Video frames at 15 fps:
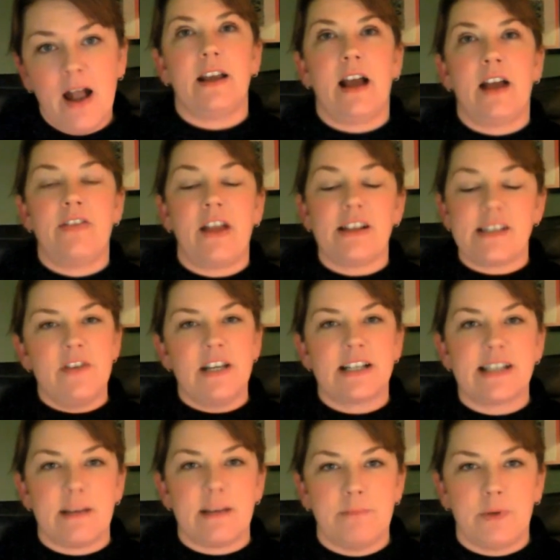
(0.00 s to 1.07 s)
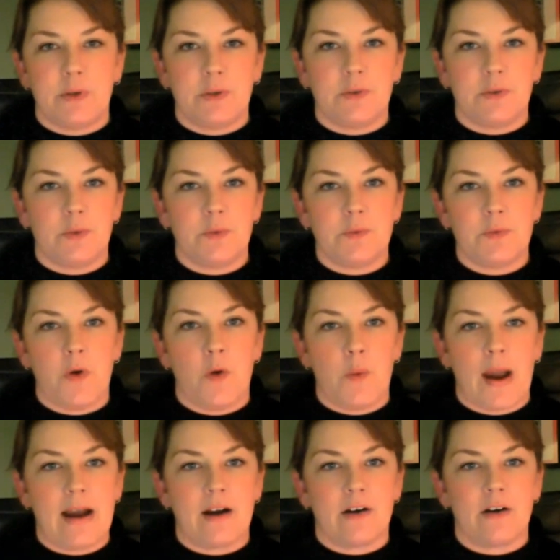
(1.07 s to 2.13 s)
And that's an example
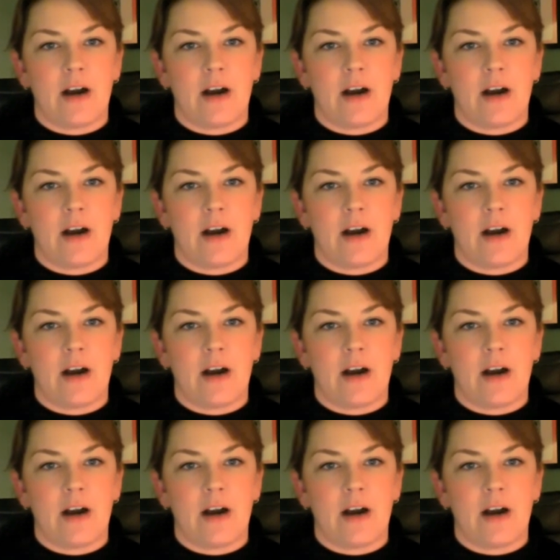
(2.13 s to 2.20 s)
where